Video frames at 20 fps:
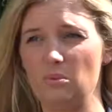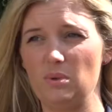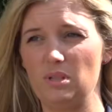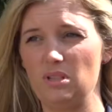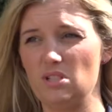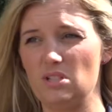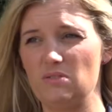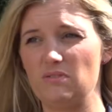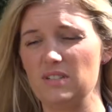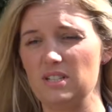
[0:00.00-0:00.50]
We
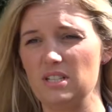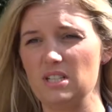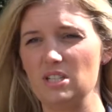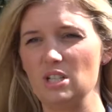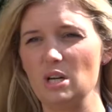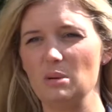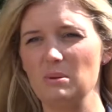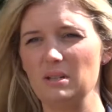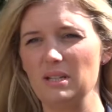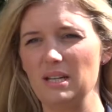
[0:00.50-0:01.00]
just visited
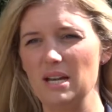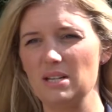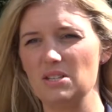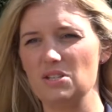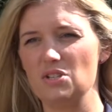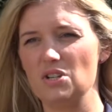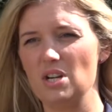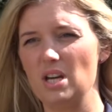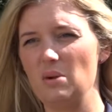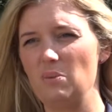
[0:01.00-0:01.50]
Dublin
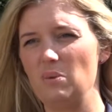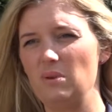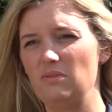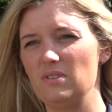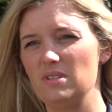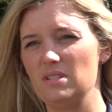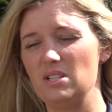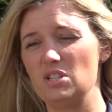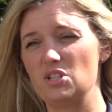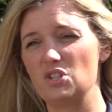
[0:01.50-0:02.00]
yesterday. We
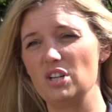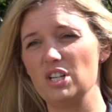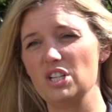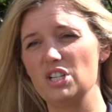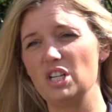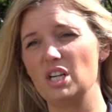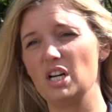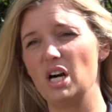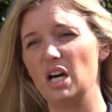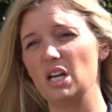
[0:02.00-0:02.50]
visited
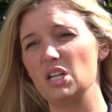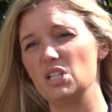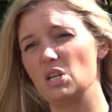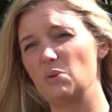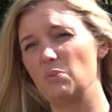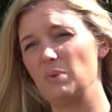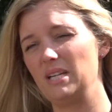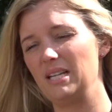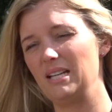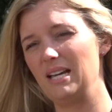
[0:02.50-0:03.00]
Trinity College
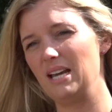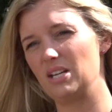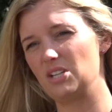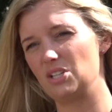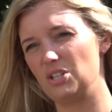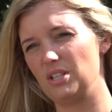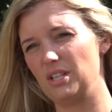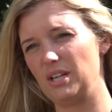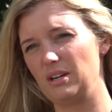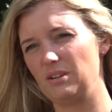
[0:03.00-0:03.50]
and we had a
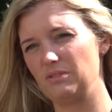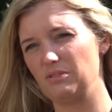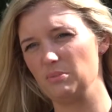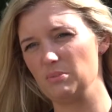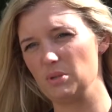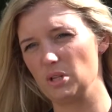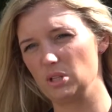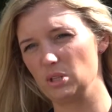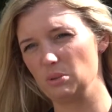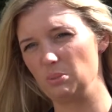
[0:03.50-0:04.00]
lecture there from
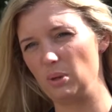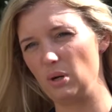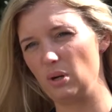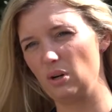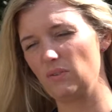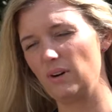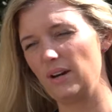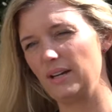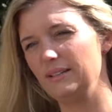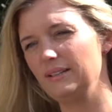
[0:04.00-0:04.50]
Dr. Paul
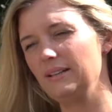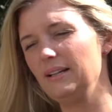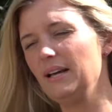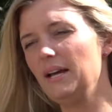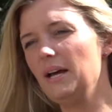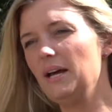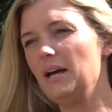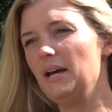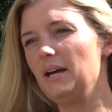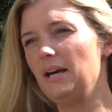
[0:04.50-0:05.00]
Ryan.
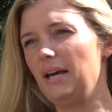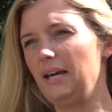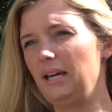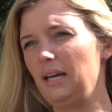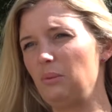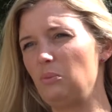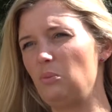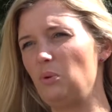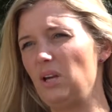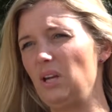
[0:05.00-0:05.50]

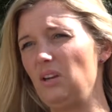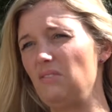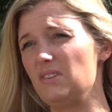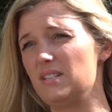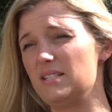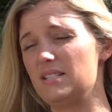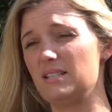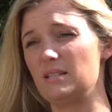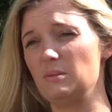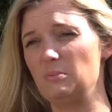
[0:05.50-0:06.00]
We
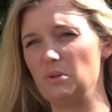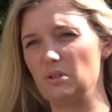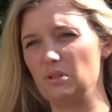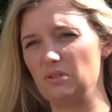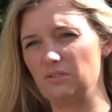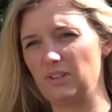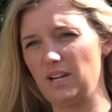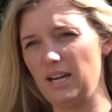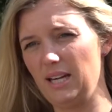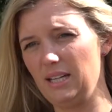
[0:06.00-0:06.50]
visited the Book
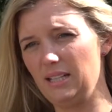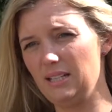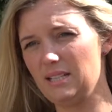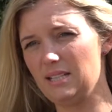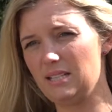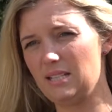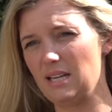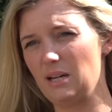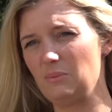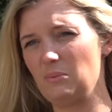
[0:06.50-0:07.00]
of
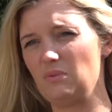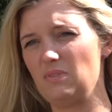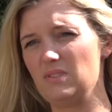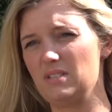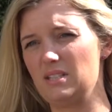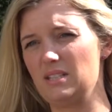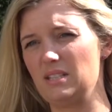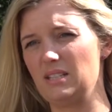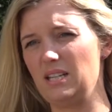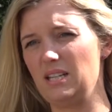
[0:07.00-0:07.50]
Kells and we
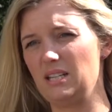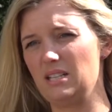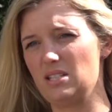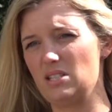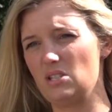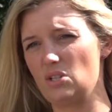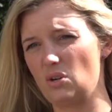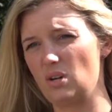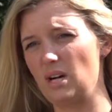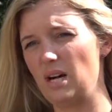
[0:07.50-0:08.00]
visited the Guinness
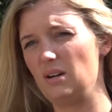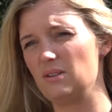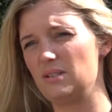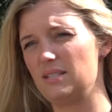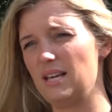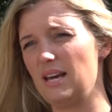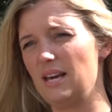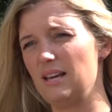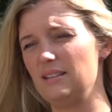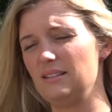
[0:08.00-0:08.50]
Storehouse
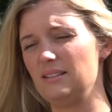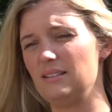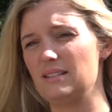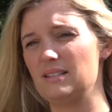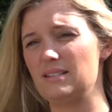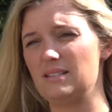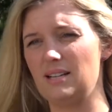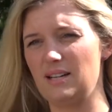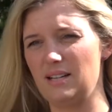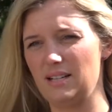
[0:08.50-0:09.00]
and the
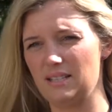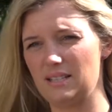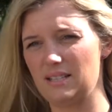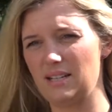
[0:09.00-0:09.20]
Science